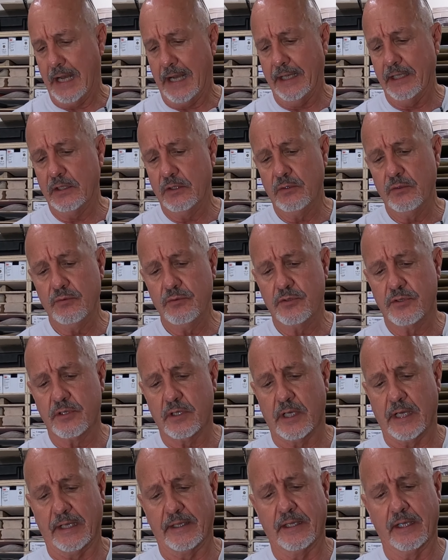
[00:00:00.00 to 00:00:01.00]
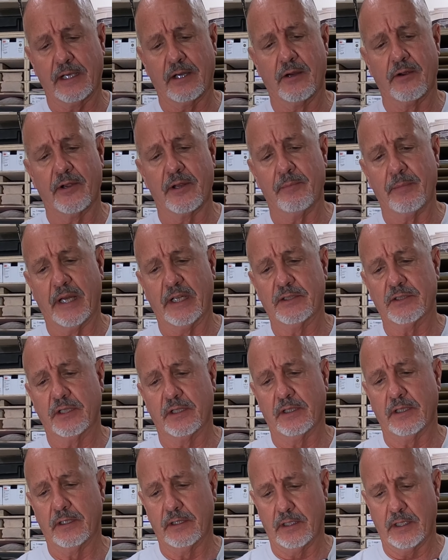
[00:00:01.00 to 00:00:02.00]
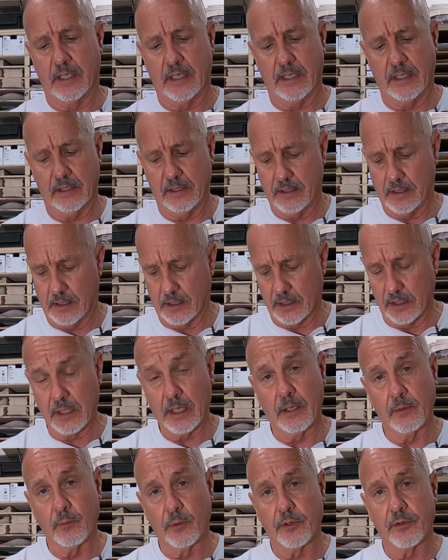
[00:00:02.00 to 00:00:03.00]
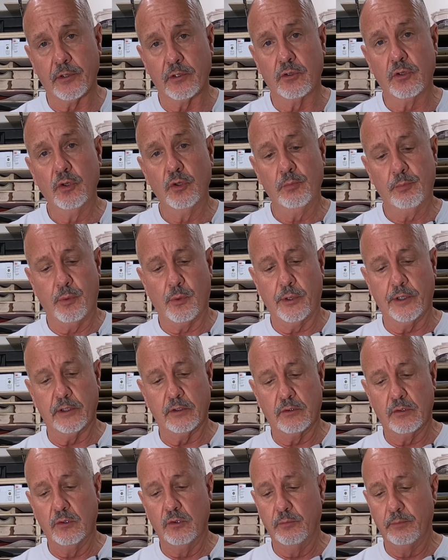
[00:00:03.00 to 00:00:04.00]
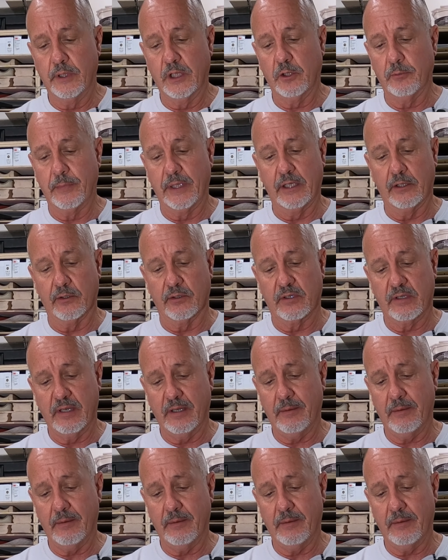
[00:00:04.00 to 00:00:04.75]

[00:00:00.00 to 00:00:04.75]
I used, I think I already mentioned it, a gun with a 2.2 millimeter